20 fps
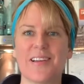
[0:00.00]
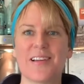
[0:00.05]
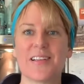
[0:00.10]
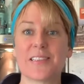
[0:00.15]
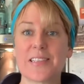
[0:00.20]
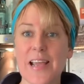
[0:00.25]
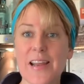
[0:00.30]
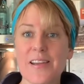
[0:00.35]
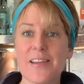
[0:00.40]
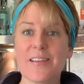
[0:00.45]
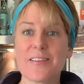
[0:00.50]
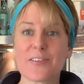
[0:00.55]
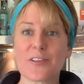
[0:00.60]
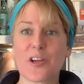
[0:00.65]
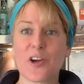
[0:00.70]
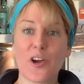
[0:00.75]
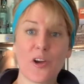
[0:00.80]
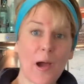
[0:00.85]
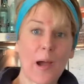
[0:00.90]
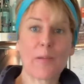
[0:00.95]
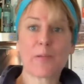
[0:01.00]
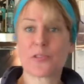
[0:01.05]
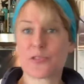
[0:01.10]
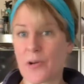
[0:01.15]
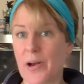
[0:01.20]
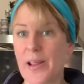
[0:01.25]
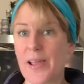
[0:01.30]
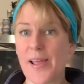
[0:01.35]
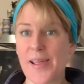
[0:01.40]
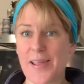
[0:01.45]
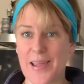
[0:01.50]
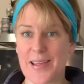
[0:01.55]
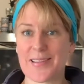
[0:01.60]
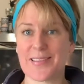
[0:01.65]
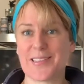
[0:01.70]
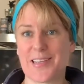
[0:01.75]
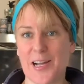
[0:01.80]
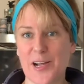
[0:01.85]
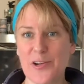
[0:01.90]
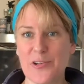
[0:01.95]
10 years ago, I was running a
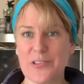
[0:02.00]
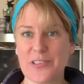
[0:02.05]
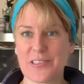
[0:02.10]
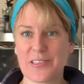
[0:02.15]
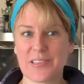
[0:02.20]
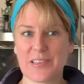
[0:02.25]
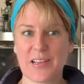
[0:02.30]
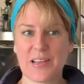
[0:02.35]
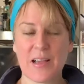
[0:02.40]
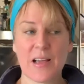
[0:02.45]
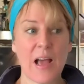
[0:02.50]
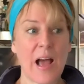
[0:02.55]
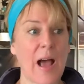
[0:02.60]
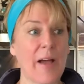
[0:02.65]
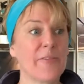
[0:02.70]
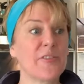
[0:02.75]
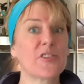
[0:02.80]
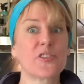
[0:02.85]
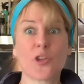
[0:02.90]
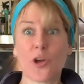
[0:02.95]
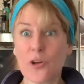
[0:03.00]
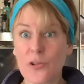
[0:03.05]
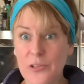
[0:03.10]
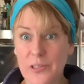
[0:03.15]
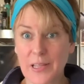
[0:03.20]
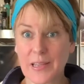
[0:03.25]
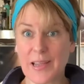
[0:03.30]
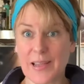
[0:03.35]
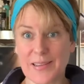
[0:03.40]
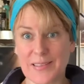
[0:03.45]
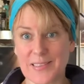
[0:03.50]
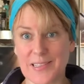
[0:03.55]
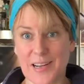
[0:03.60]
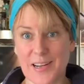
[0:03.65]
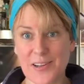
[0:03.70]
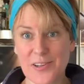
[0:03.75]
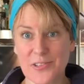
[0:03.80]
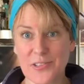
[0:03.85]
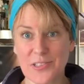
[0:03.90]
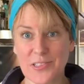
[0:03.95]
guest house. I've sold the guest
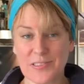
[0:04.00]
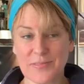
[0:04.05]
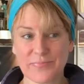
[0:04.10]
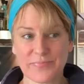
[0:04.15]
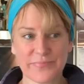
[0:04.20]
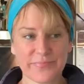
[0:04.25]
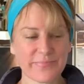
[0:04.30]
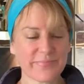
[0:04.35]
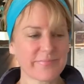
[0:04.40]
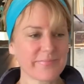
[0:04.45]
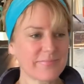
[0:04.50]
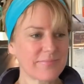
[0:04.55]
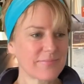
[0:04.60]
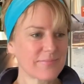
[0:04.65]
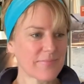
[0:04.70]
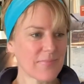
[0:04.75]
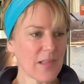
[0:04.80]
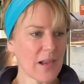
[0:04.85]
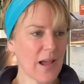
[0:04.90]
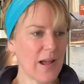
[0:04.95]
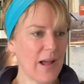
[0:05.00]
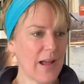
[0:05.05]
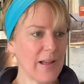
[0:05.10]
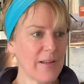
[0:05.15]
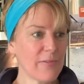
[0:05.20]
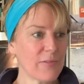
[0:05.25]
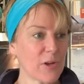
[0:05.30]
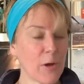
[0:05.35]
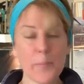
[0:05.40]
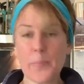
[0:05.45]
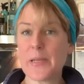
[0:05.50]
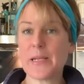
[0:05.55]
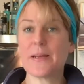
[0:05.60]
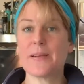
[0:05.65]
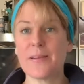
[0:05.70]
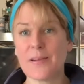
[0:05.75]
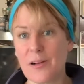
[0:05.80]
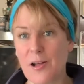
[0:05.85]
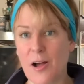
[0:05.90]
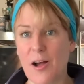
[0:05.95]
house. I've
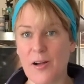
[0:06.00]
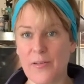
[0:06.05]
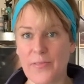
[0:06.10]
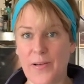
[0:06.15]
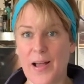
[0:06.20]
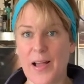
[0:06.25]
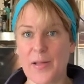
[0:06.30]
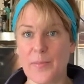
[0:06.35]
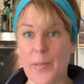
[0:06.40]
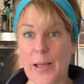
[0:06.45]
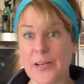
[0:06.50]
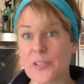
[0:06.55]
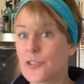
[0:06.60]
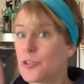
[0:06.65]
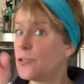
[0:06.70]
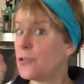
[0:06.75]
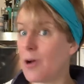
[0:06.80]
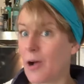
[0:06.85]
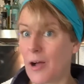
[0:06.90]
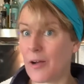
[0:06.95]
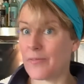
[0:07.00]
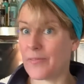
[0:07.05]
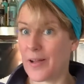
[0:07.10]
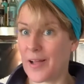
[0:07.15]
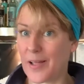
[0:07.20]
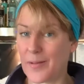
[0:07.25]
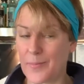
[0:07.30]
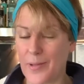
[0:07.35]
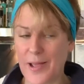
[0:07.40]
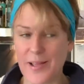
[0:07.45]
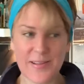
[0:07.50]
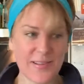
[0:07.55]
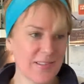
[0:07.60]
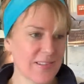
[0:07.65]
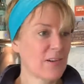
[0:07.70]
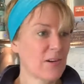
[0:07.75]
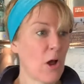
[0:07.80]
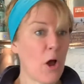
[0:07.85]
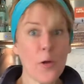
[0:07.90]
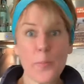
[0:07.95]
competed in a half Ironman, 2 half
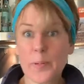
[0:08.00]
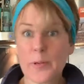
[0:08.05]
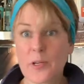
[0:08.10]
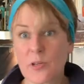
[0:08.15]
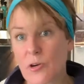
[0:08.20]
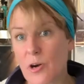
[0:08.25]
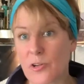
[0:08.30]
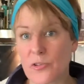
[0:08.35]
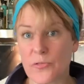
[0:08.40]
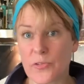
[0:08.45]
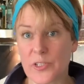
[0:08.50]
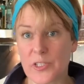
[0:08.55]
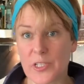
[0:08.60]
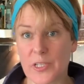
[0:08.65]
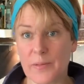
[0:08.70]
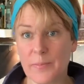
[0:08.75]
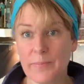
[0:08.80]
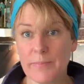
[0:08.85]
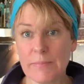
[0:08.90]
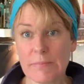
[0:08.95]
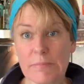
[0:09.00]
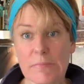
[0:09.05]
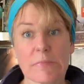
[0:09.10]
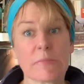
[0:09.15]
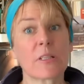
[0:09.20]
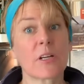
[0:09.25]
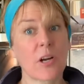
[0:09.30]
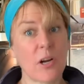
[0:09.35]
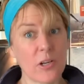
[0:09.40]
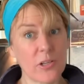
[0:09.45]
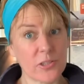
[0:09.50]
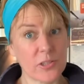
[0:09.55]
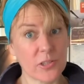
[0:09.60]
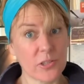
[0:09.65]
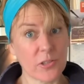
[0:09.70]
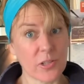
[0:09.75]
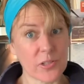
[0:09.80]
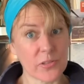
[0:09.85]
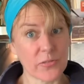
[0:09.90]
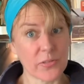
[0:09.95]
Ironmans, opened a CrossFit gym, closed a
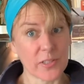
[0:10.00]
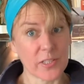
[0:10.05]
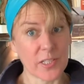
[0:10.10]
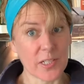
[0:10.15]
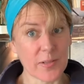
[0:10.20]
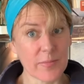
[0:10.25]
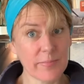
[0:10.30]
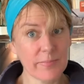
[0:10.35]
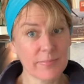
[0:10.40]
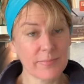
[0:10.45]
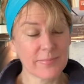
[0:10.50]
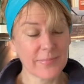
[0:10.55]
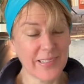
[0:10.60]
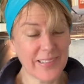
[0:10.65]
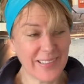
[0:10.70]
CrossFit gym,